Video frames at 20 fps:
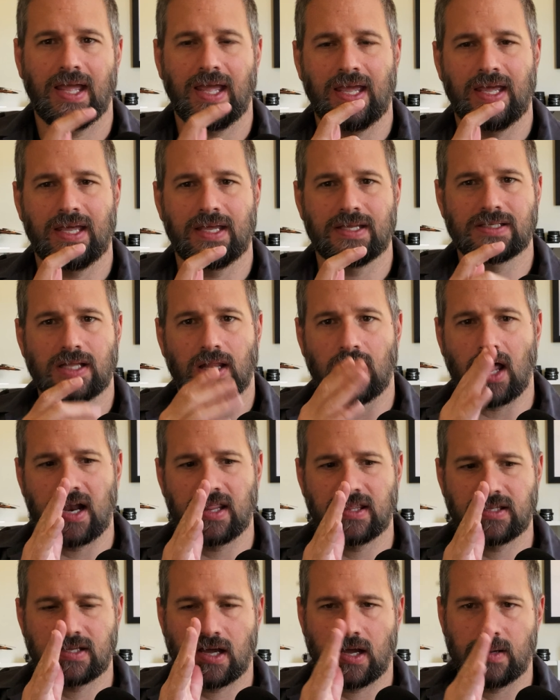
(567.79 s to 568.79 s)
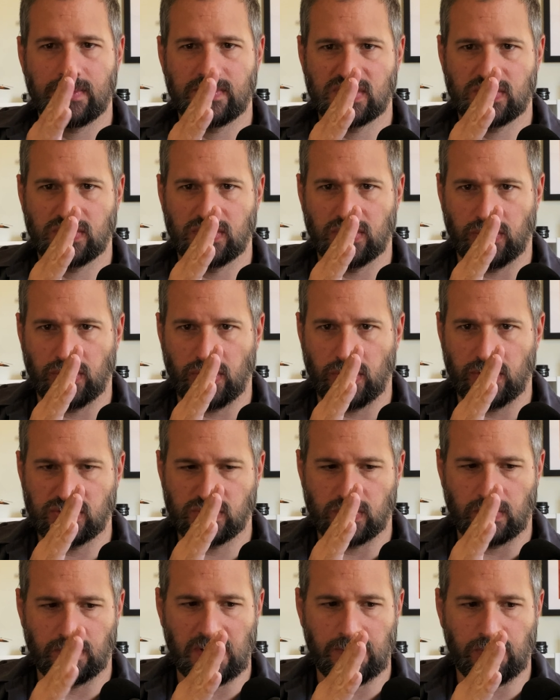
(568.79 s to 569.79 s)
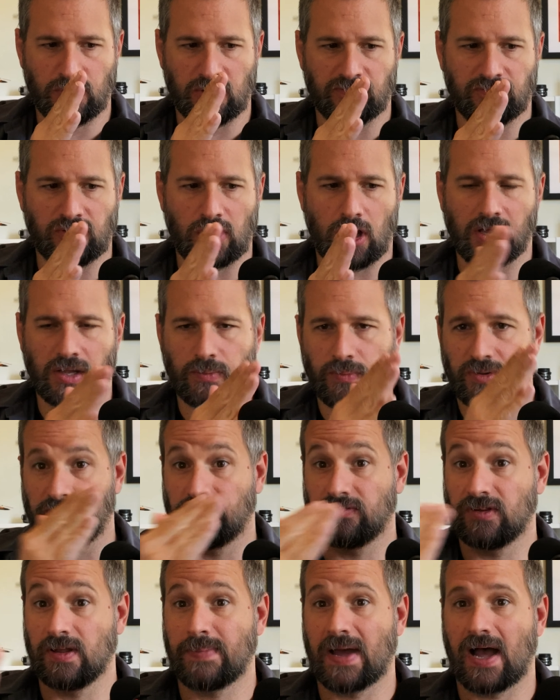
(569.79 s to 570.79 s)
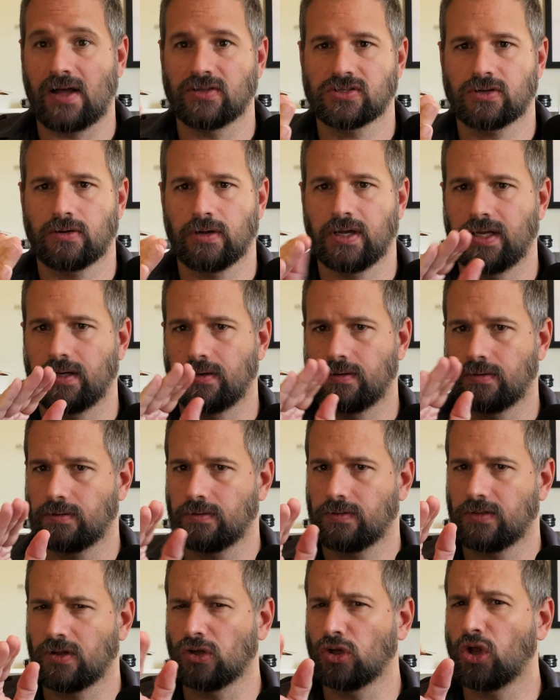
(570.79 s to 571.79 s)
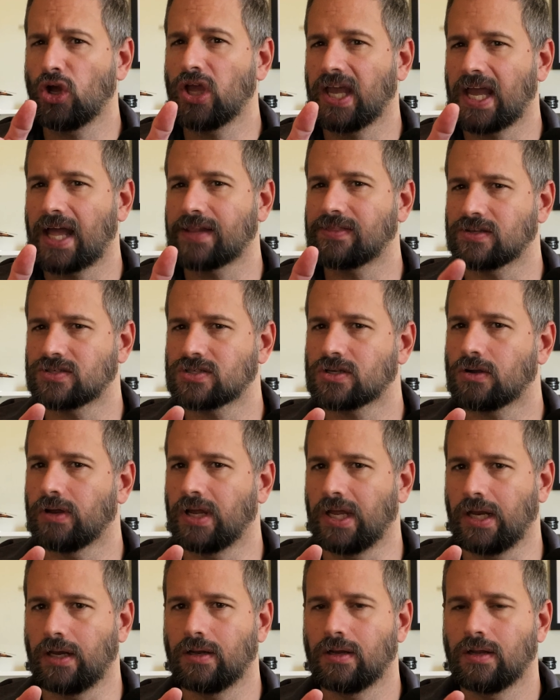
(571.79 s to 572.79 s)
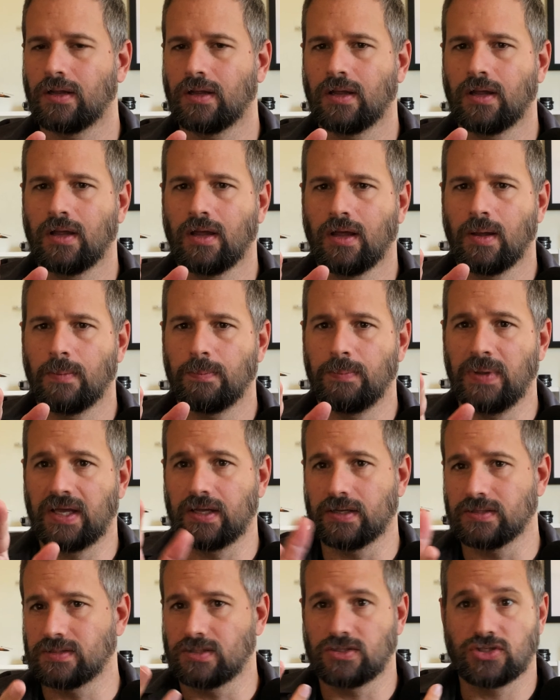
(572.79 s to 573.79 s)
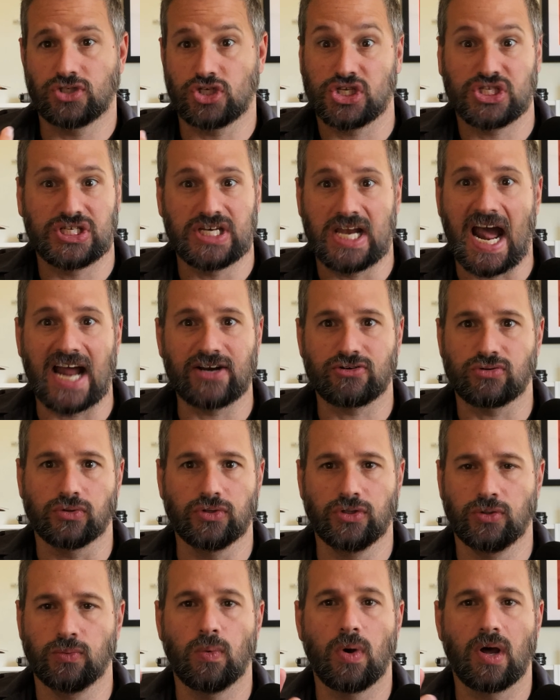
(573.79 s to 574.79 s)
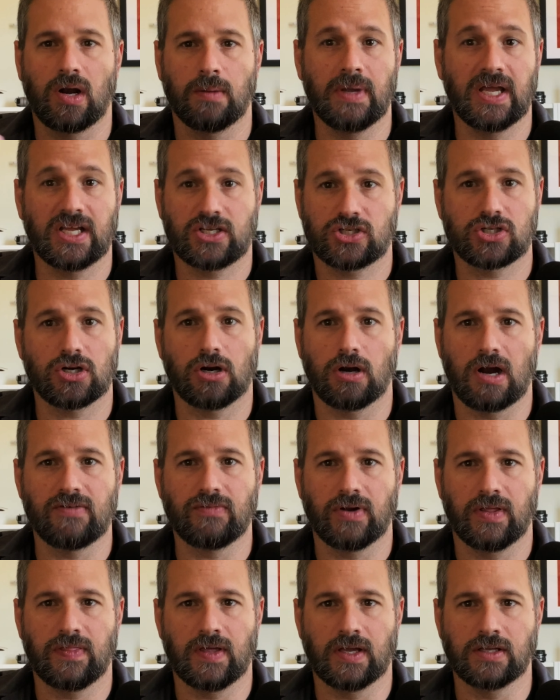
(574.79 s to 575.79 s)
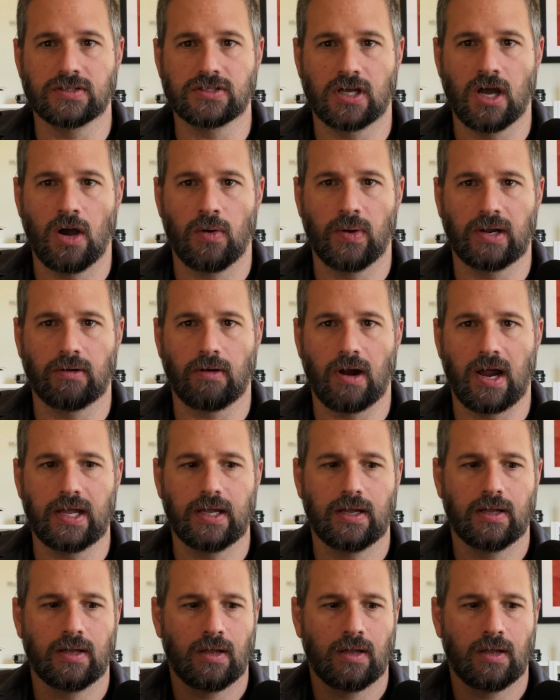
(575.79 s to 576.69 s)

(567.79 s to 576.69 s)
is a lot of the times you'll notice when people are vlogging with a flip out screen, they're looking at the screen because it's just natural. You want to make sure everything's going right.